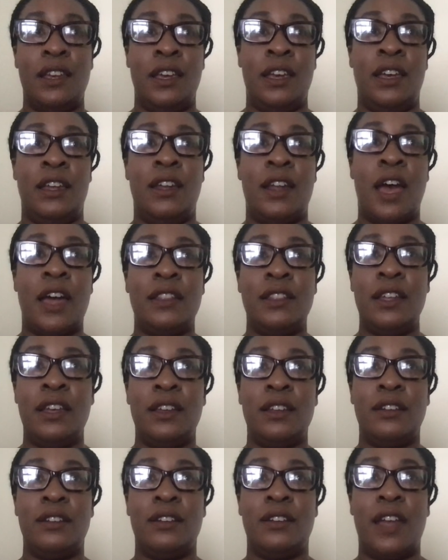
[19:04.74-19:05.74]
and I
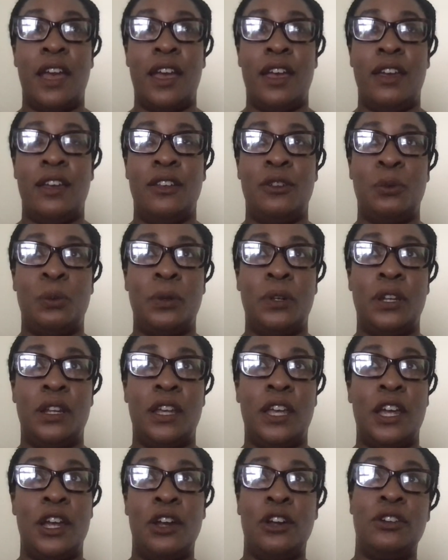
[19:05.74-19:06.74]
think that is what the
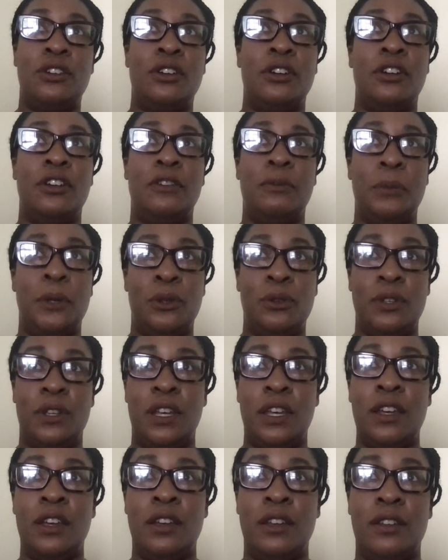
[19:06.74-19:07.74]
character of music
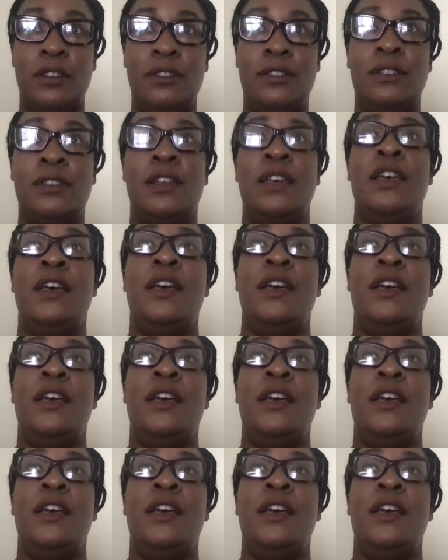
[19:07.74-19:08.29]
is.